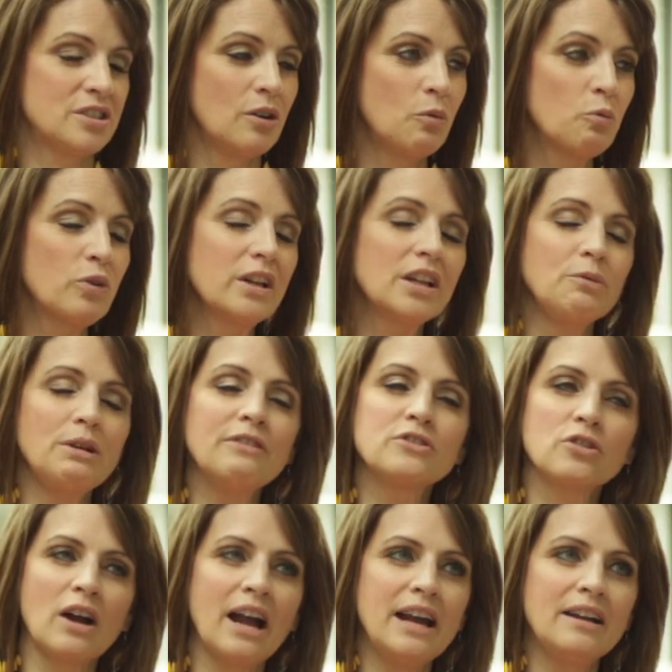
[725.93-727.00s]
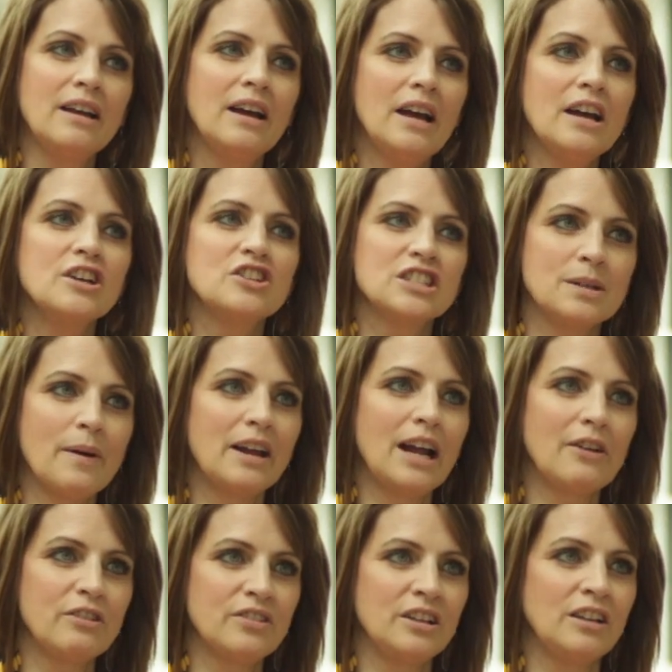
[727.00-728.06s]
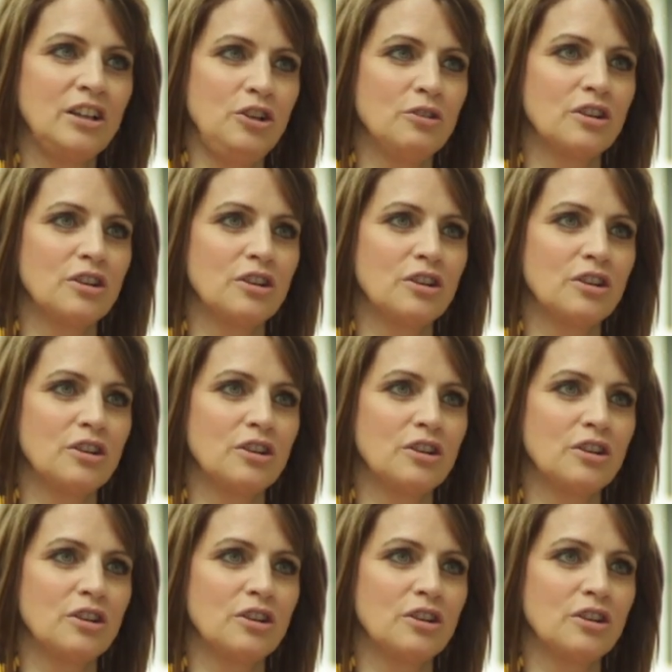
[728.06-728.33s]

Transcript: So, really, we've tried just about everything that